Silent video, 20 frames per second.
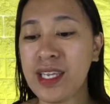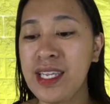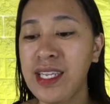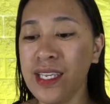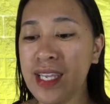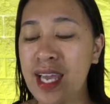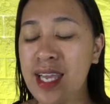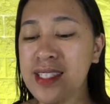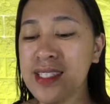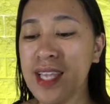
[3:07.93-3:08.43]

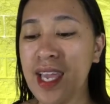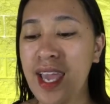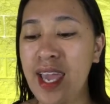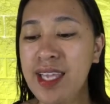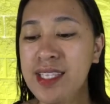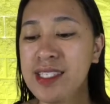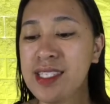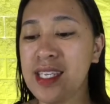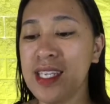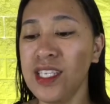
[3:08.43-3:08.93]
Kineza
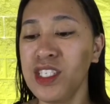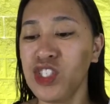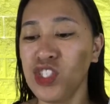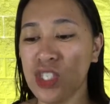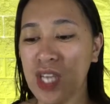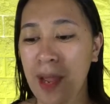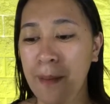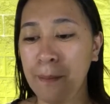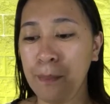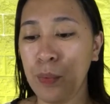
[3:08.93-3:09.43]
Excellent
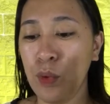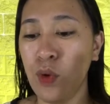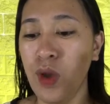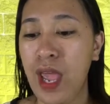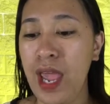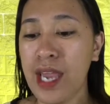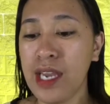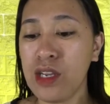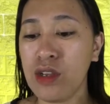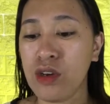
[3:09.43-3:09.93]
Shampoo
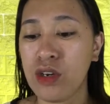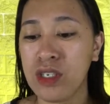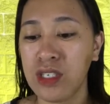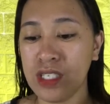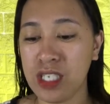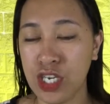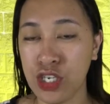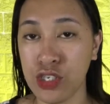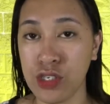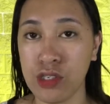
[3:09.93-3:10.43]
and
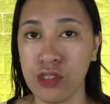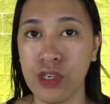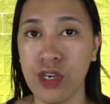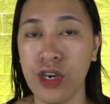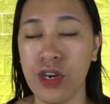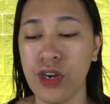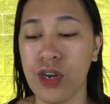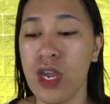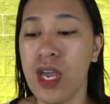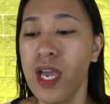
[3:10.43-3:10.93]

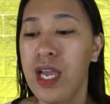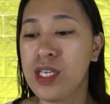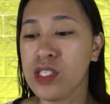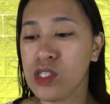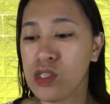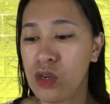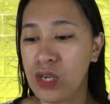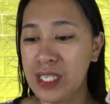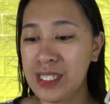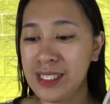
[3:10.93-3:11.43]
Conditioner.
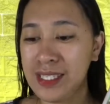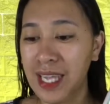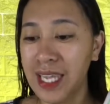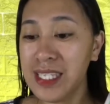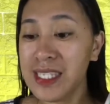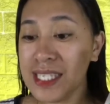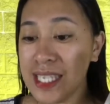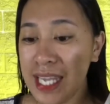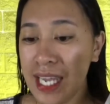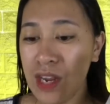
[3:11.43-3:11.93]
So it
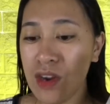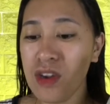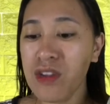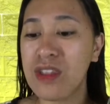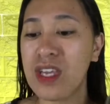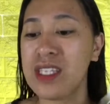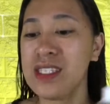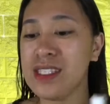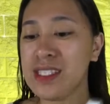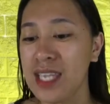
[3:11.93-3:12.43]
says here
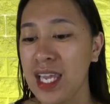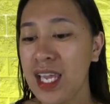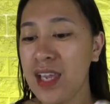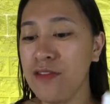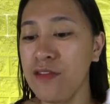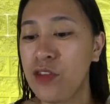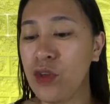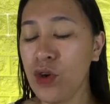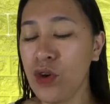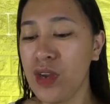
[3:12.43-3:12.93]
that
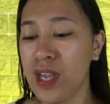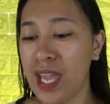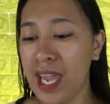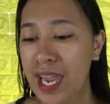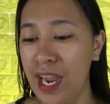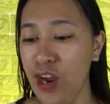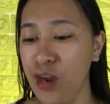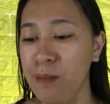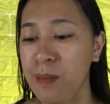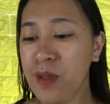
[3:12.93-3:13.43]
save your
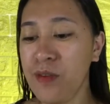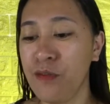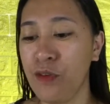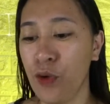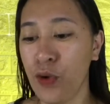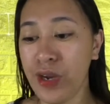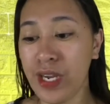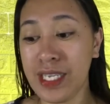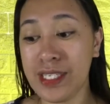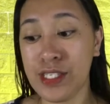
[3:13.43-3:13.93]
hair
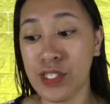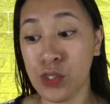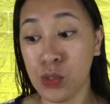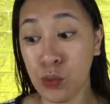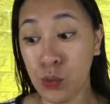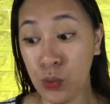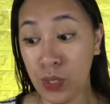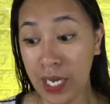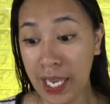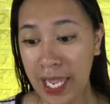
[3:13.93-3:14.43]
before it's
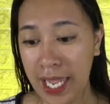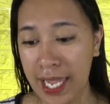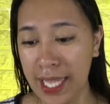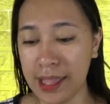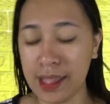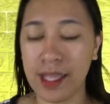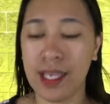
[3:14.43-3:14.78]
too late.